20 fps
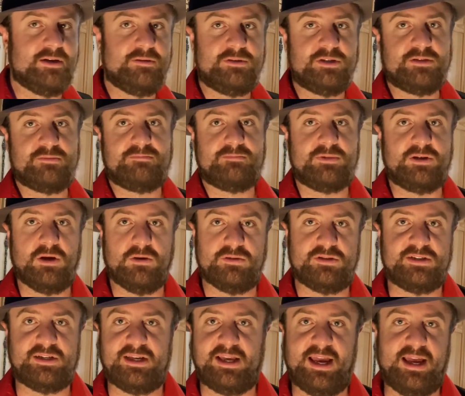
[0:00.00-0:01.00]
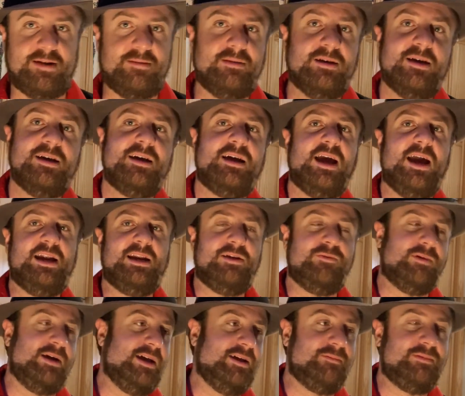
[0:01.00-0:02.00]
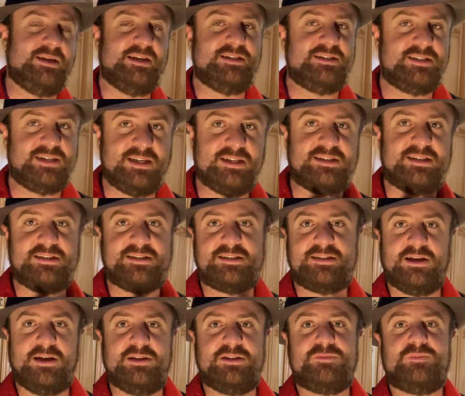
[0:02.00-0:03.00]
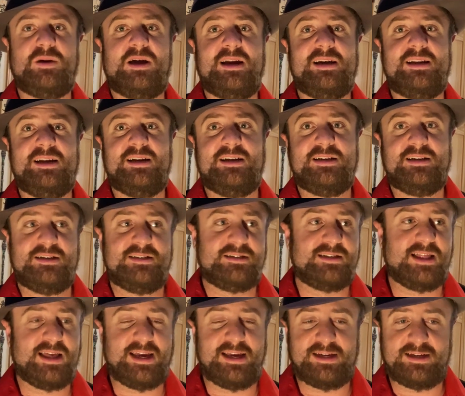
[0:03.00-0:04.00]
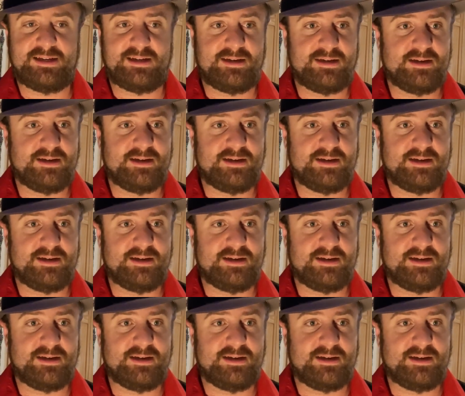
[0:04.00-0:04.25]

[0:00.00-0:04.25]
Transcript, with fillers: just ghosts again. Anyway, he sees his son's body and he's like,